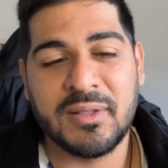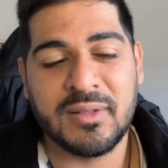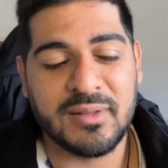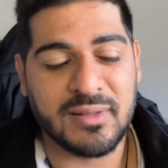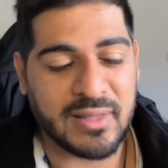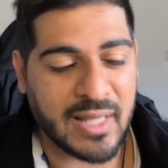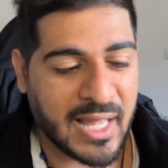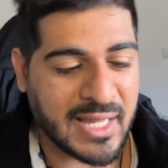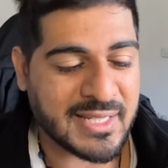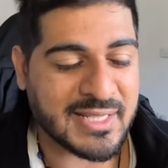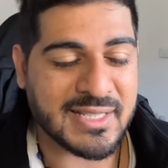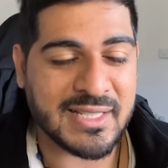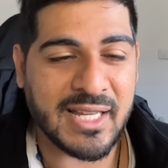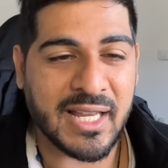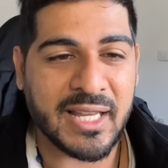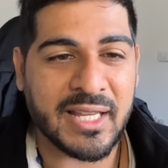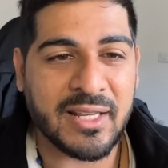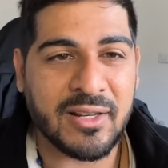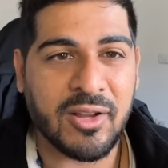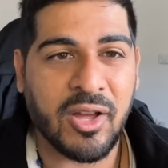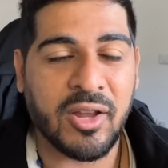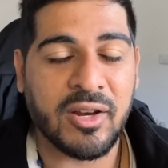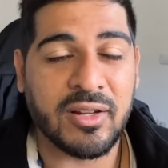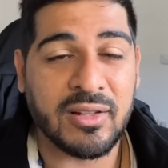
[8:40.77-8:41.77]
Last
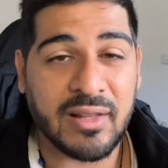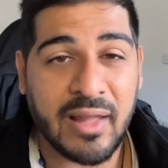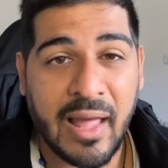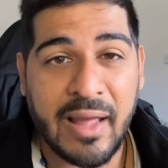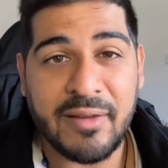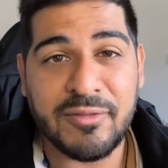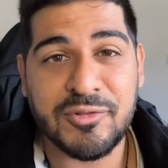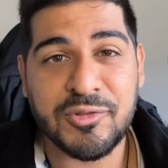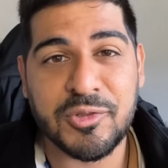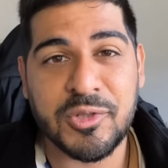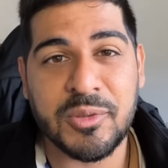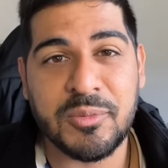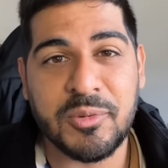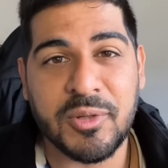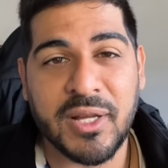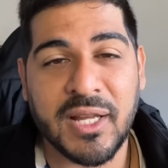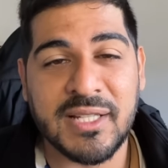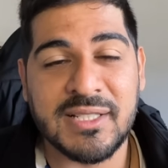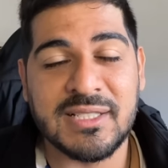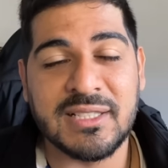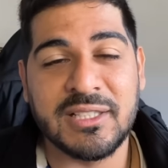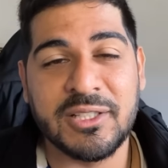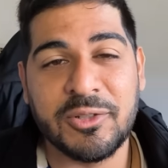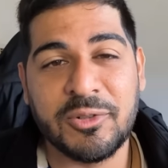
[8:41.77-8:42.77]
night on a live stream, you
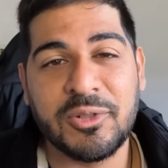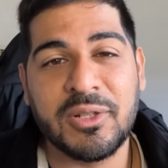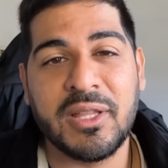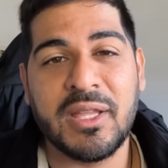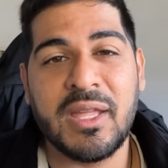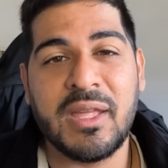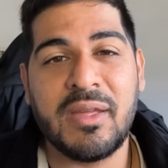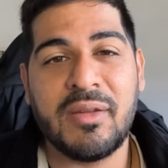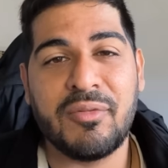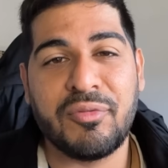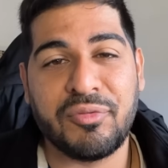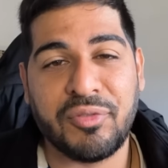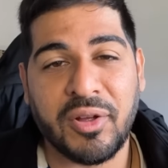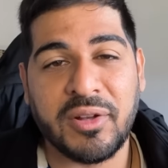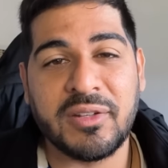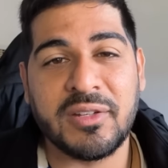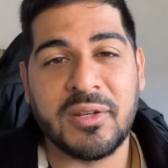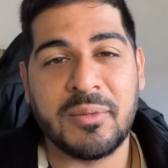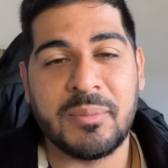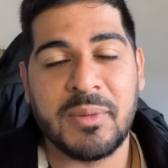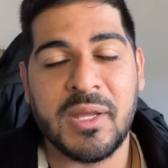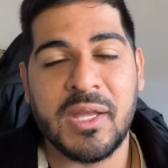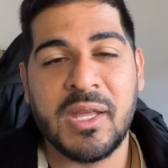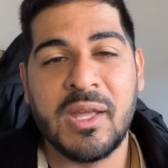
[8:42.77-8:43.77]
guys literally
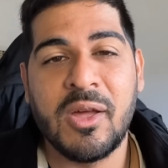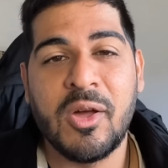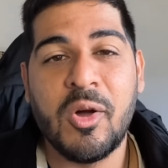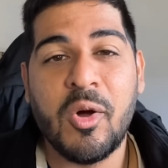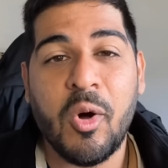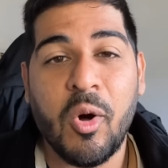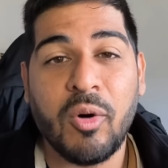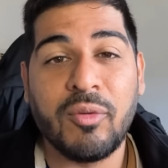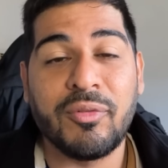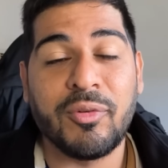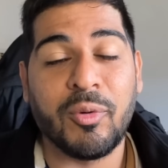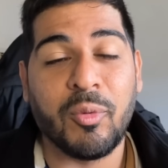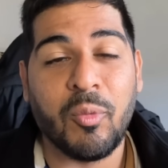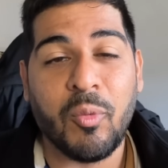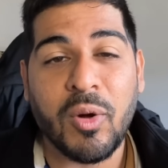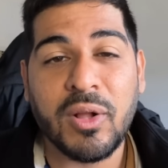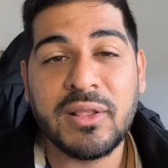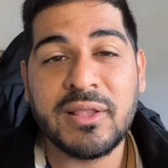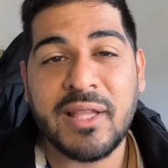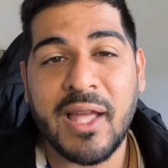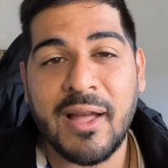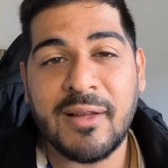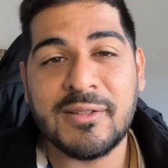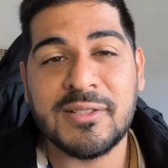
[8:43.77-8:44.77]
funded me over
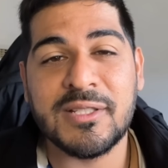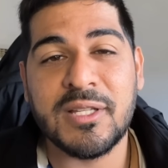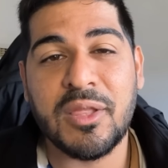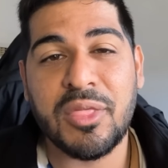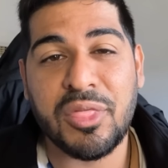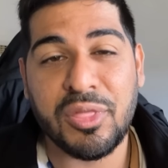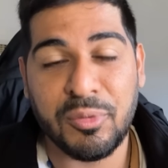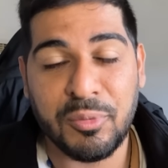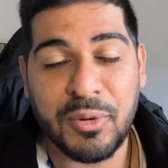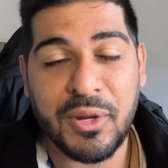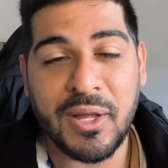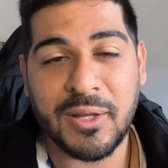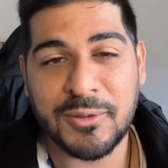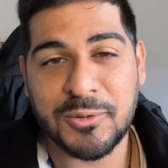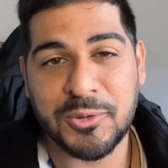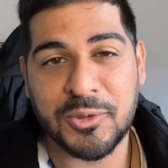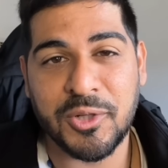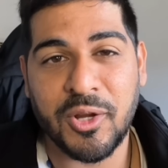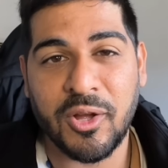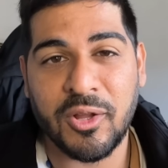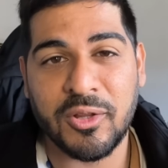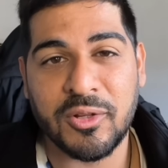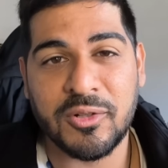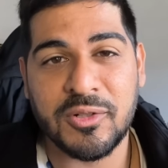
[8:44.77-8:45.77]

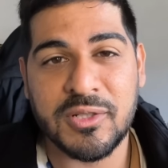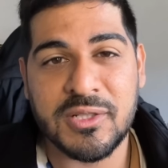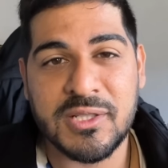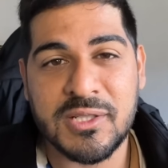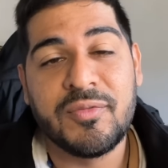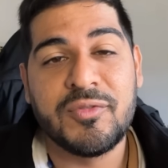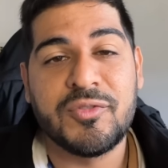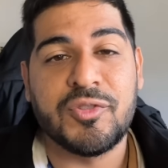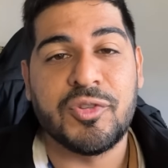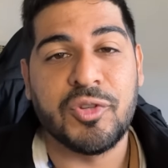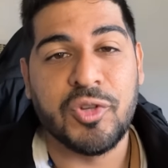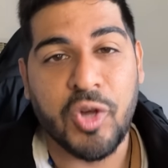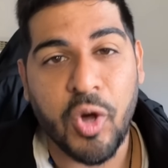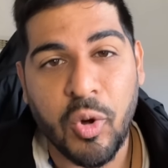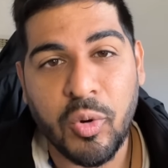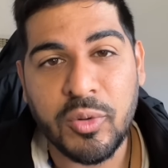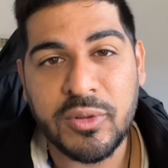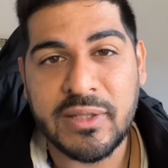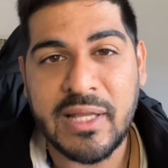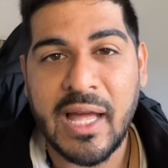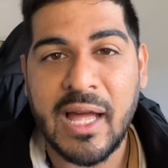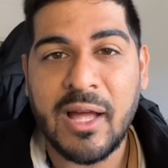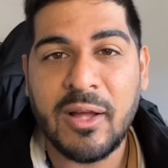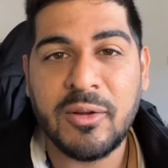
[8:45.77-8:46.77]
$1,300 to go
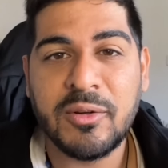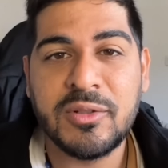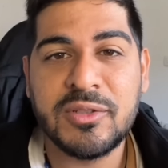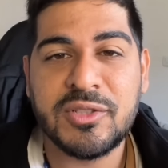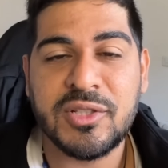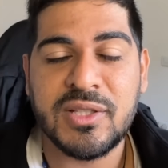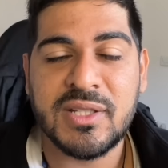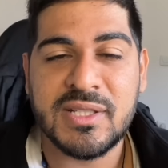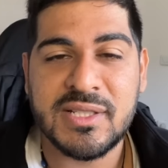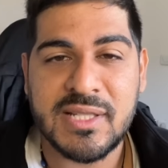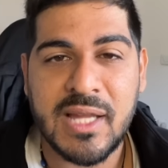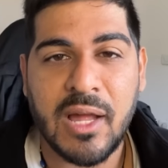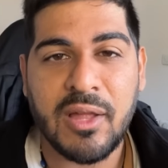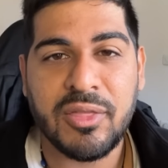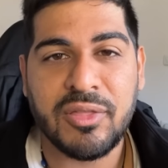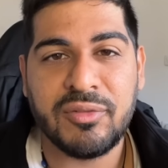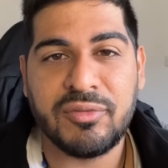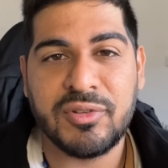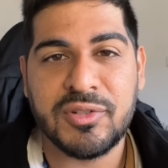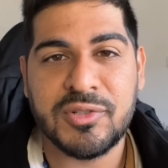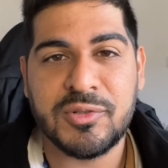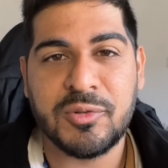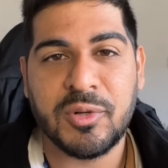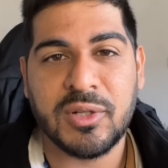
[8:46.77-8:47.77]
down to the south
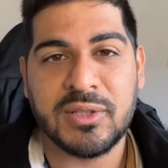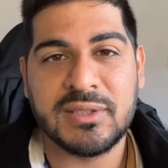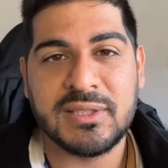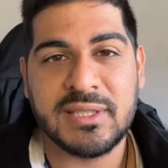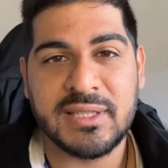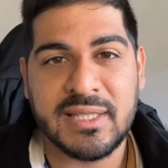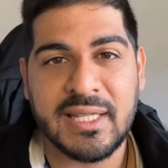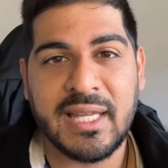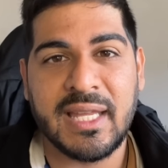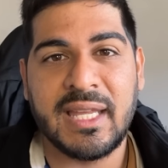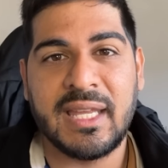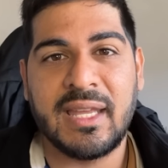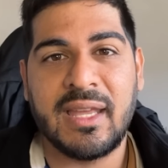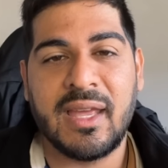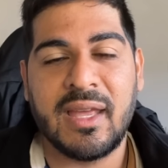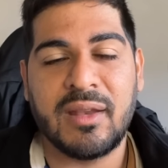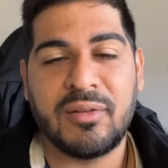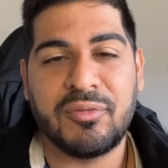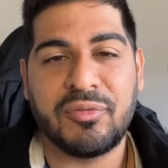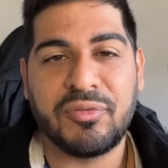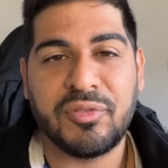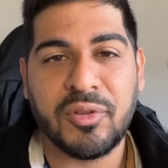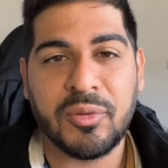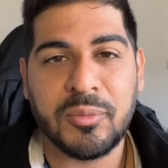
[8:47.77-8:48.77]
of Israel today
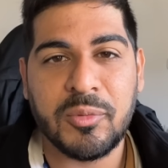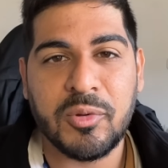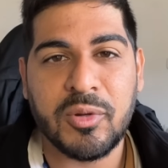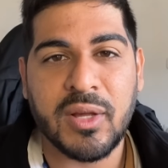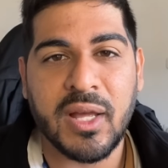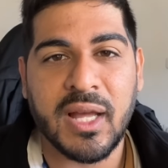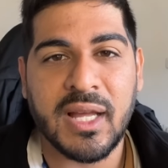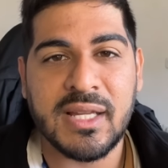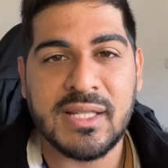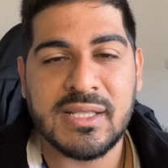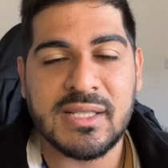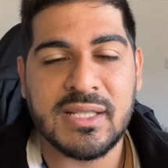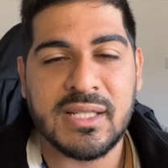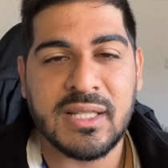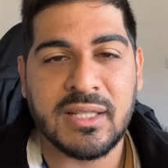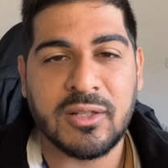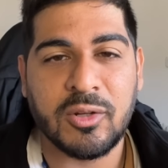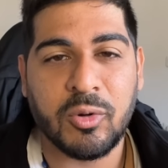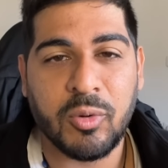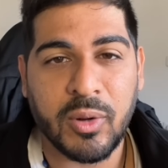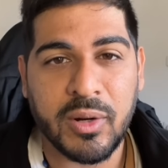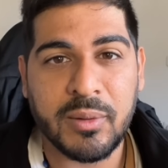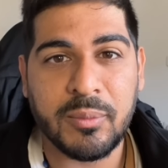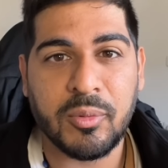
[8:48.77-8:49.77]
and film you guys
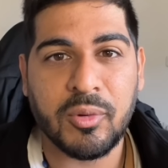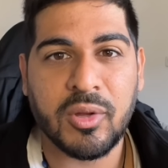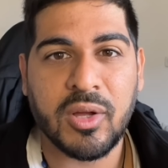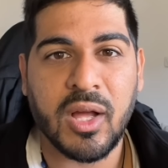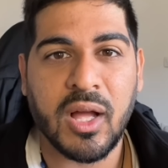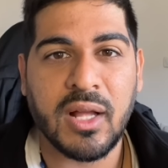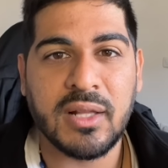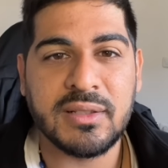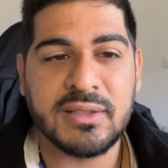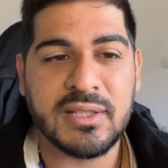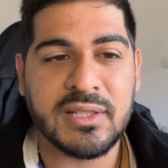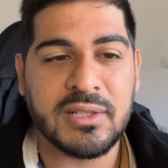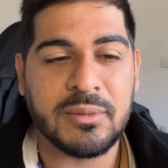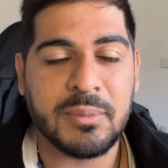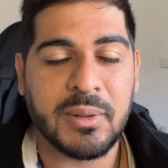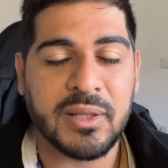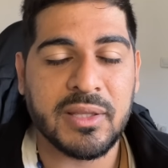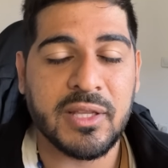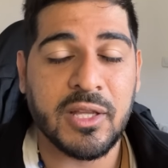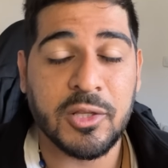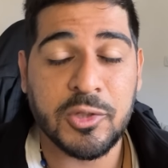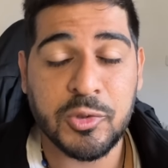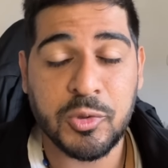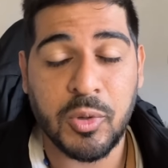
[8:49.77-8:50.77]
incredible content about
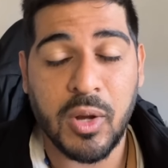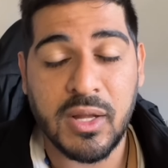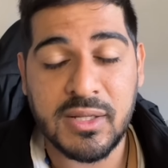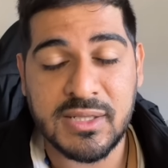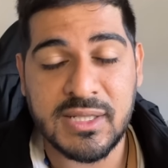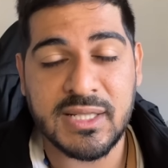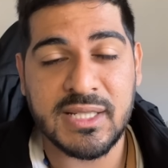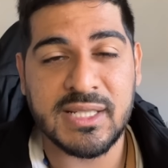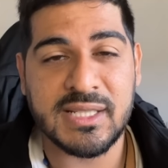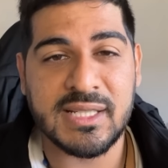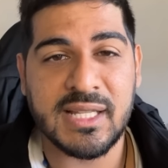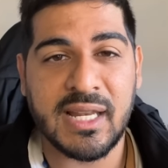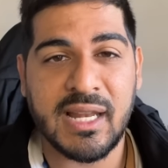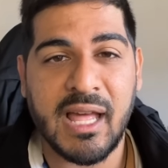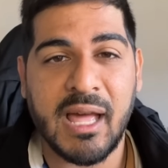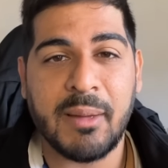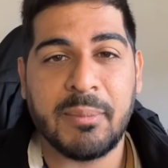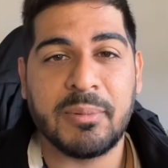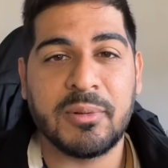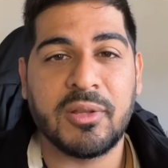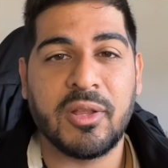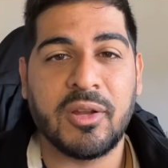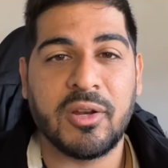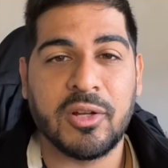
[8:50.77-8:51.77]
the atrocities that
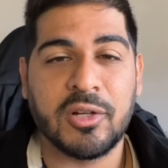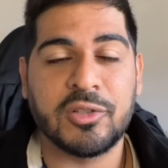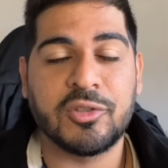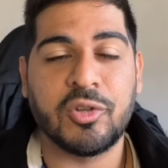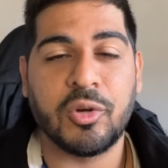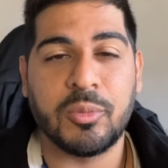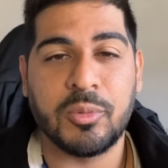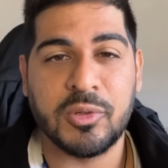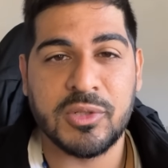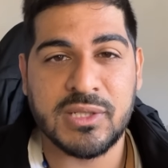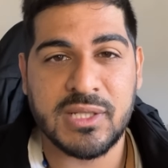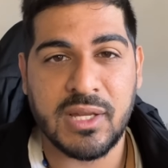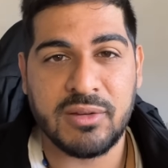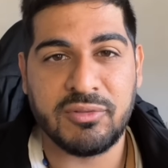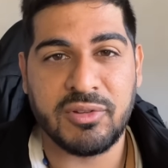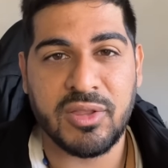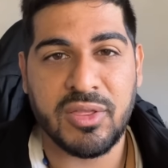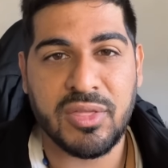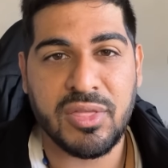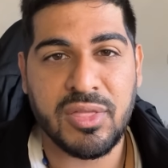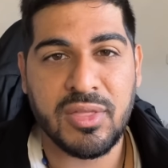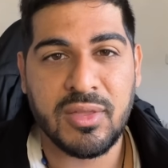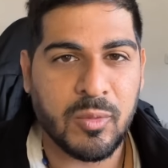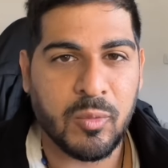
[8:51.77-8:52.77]
happened on October
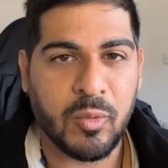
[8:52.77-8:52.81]
7th,